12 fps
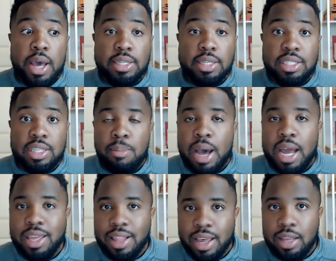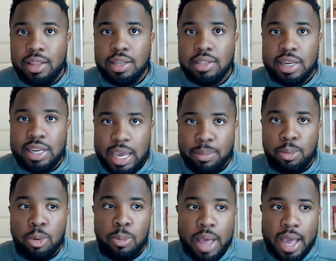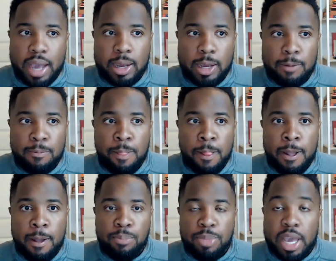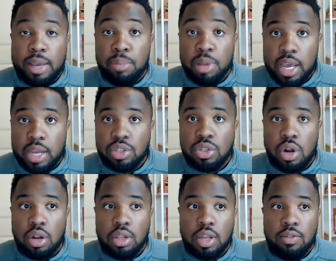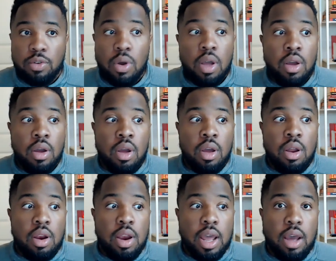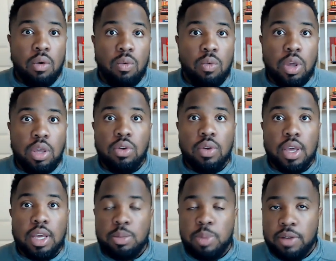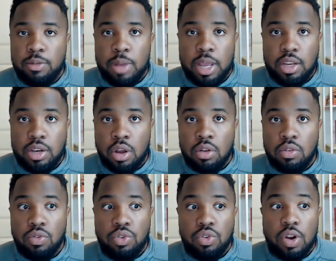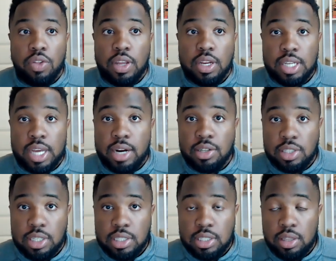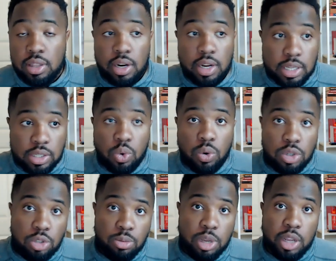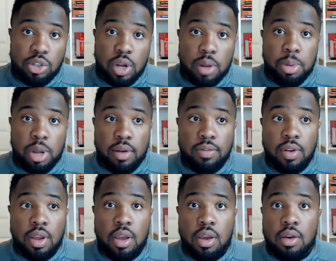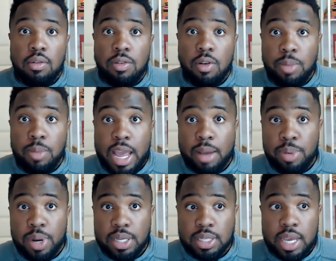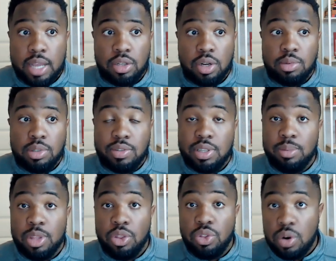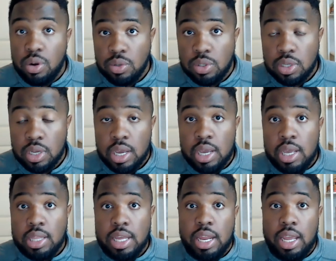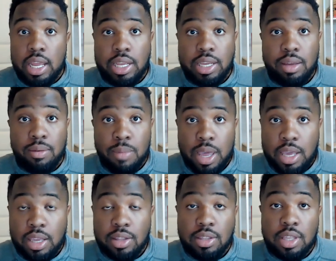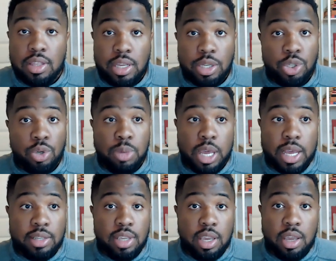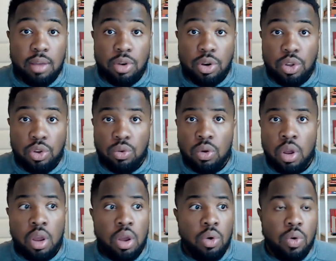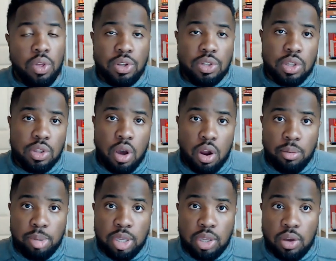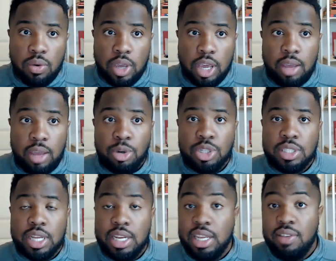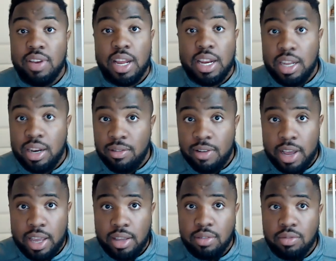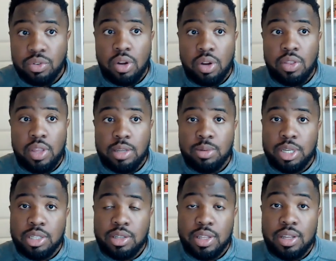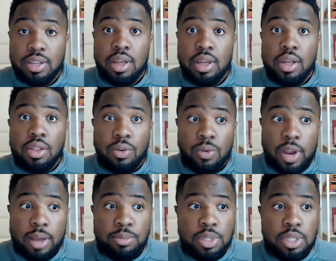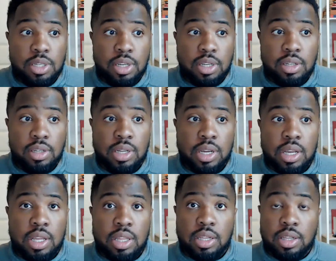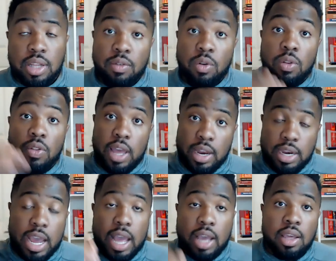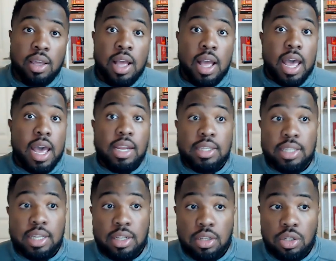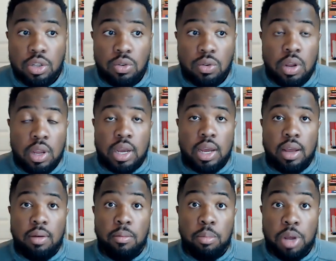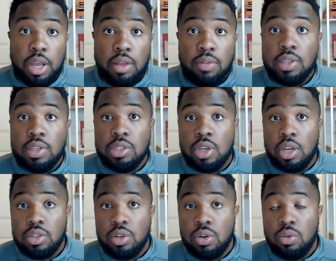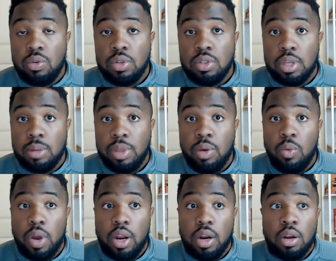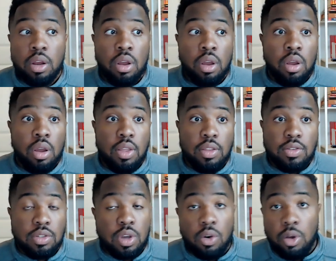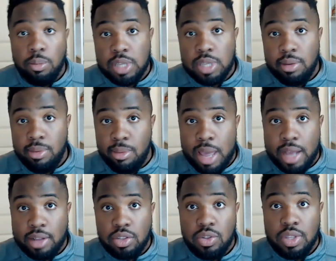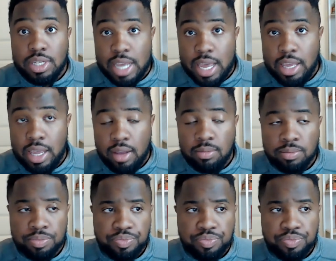somebody like this, a capable backup that can play at a starter level. Now, what you expect from Andy Dalton throughout the entire season, there is going to be a drop-off from Dak Prescott in terms of some of the throws that Andy can make and the things you'll be asking him to do, whether it's in the RPO game or just even identifying certain things because of the reps and the level that Dak had ascended to. But this is also something where, and this is taking me back to the tanking,